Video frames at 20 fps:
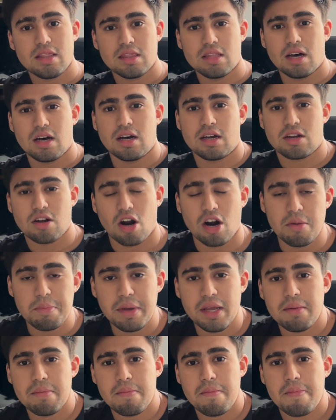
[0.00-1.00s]
the
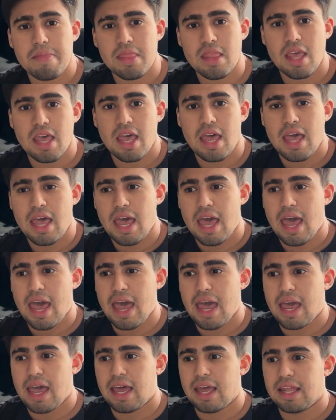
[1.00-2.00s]
carpet,
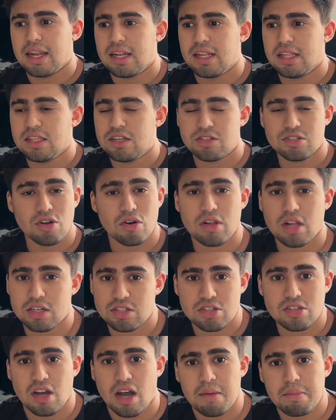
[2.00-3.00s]
and there's no clutch
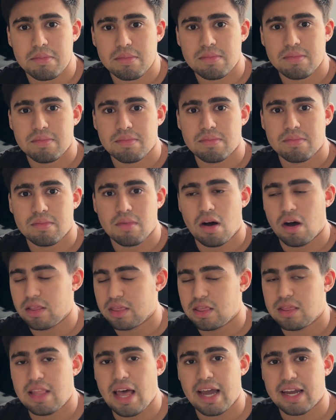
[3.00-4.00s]
stop
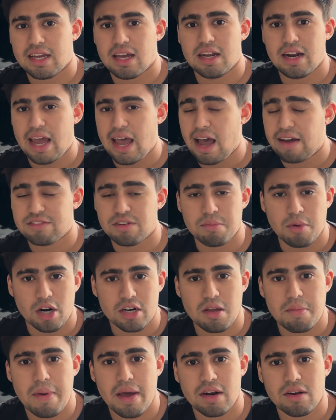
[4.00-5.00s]
on that kind of
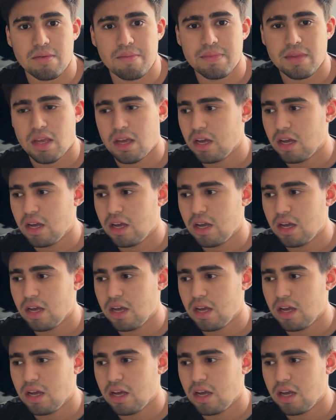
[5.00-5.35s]
aftermarket pedal.